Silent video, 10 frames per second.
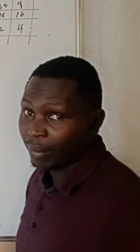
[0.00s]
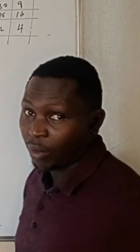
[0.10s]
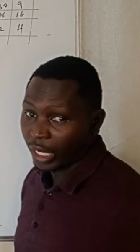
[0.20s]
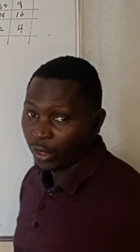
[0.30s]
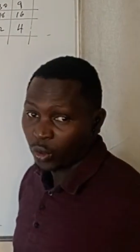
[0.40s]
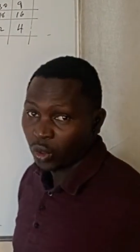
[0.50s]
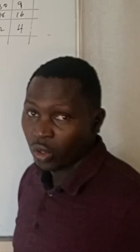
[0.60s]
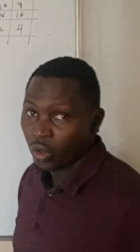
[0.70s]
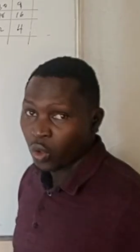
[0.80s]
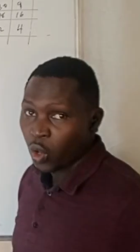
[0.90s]
or a row
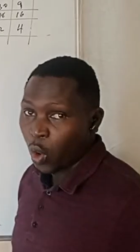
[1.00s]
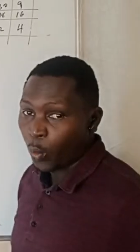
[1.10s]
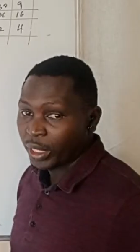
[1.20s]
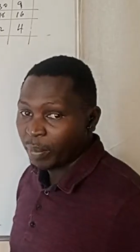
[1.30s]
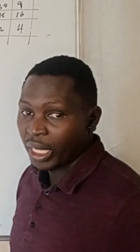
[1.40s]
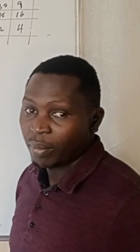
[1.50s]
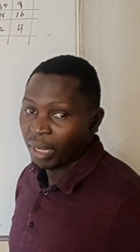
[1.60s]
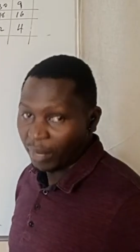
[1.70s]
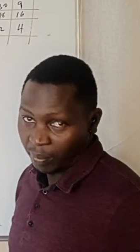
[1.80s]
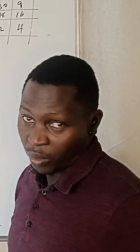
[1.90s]
with
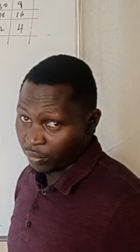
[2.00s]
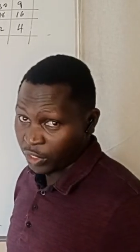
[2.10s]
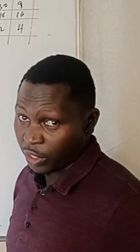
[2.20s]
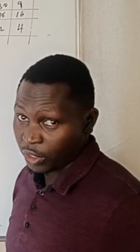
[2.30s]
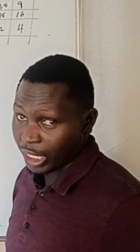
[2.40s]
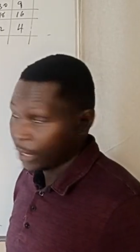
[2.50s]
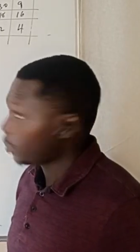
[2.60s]
minimum number of zeros. And you